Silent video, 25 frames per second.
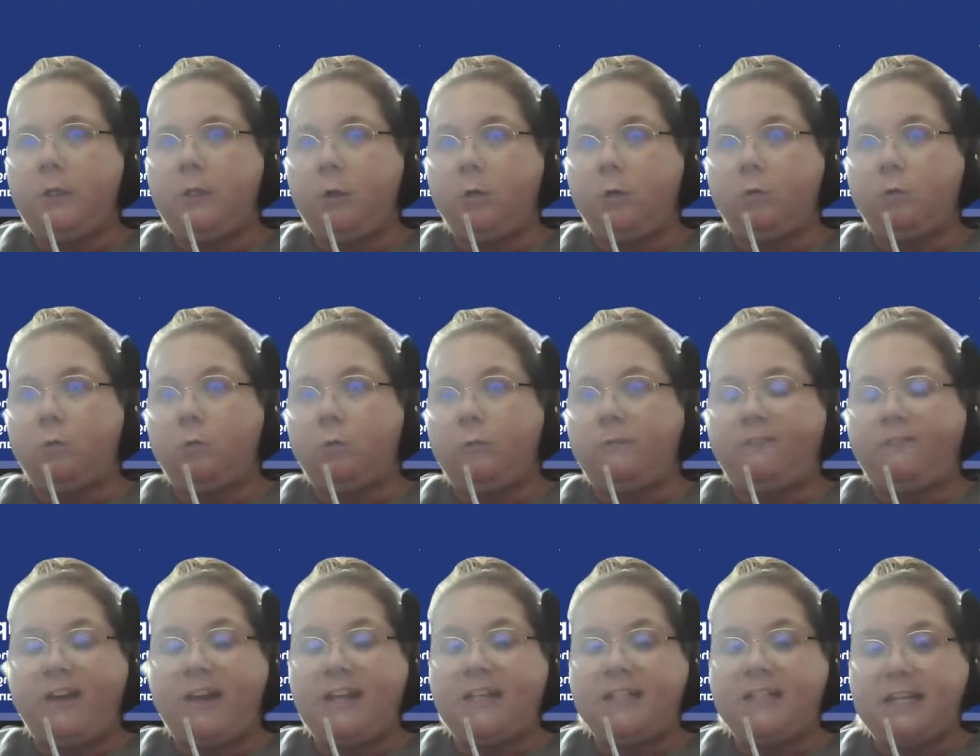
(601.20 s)
your
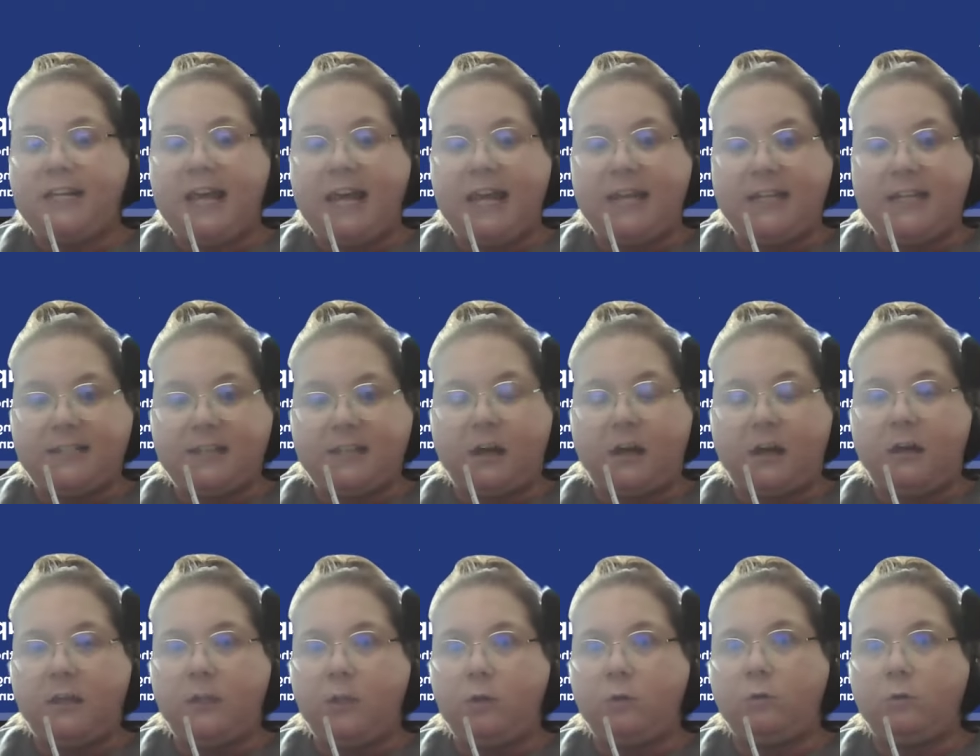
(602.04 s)

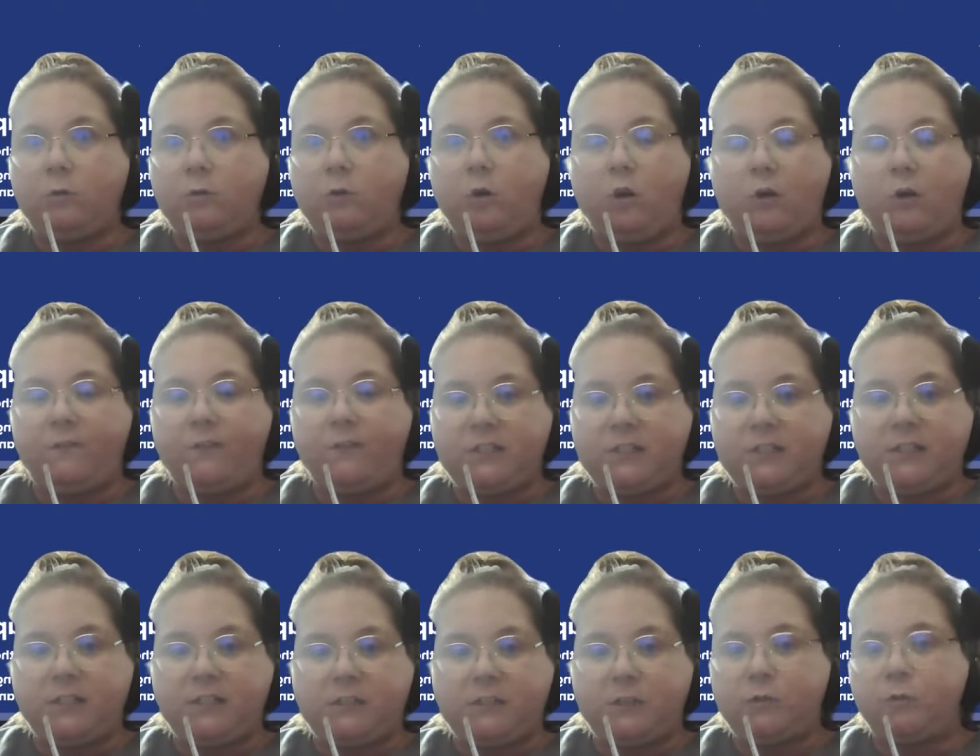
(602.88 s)
ventilator, your cop
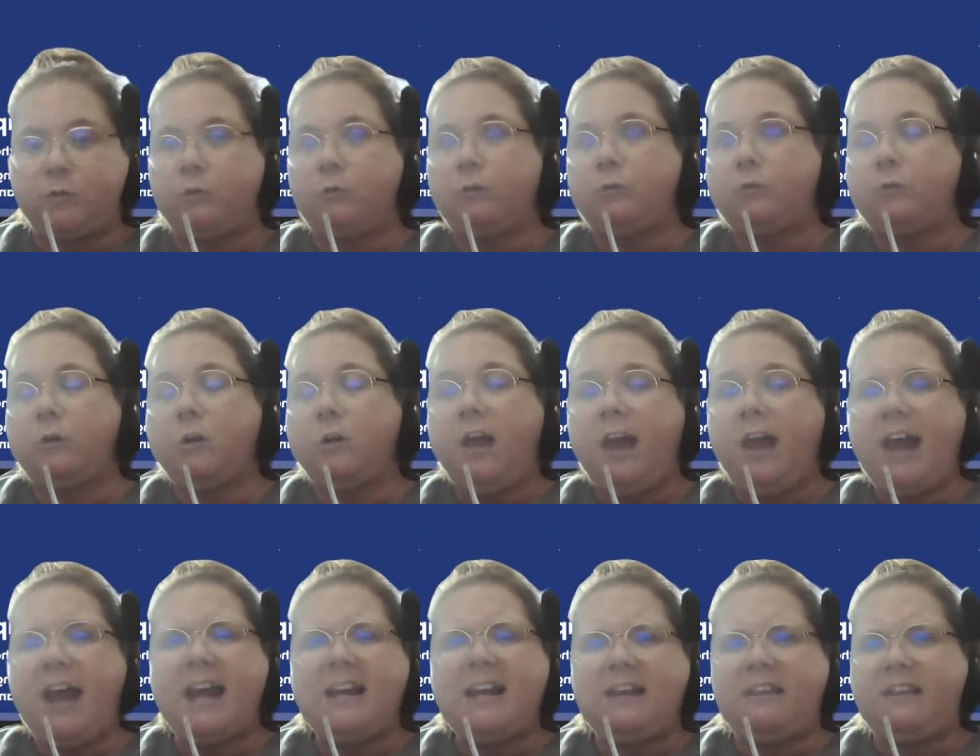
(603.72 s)
assist, your
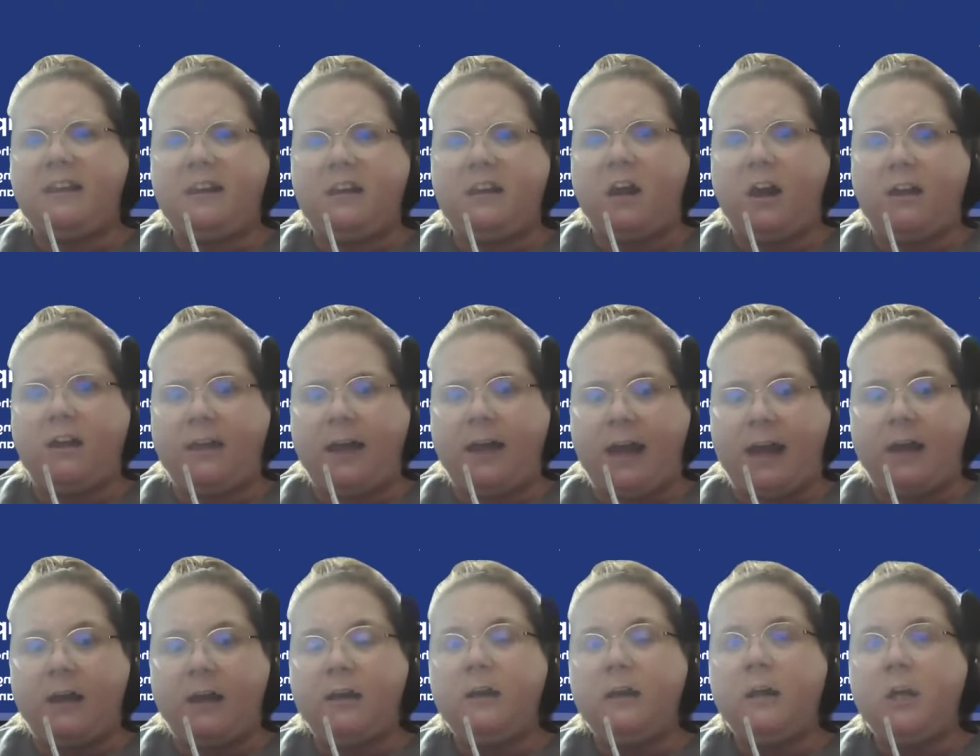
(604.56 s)
anything like
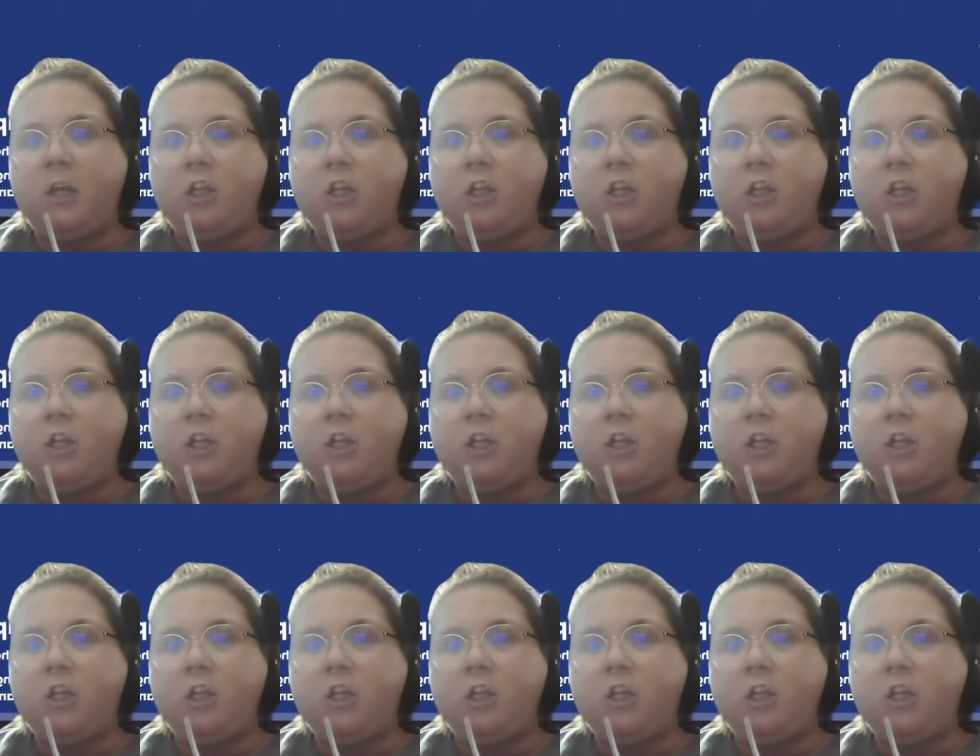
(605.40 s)
that.